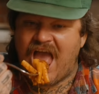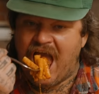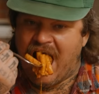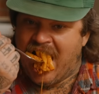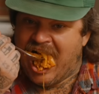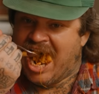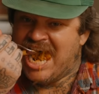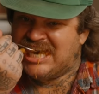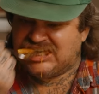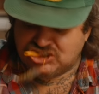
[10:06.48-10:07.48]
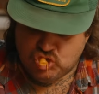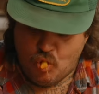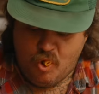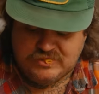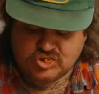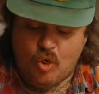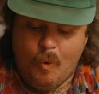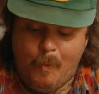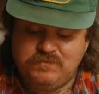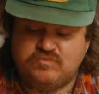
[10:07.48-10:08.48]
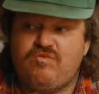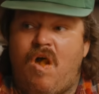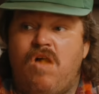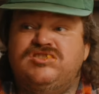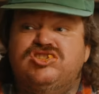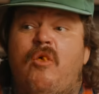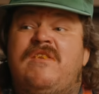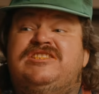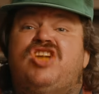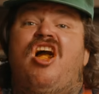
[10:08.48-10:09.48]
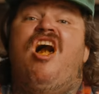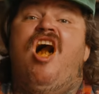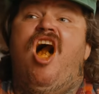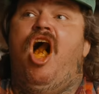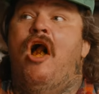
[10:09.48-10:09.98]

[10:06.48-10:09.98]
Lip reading: Walk down the street, get a job, fucking buy a house.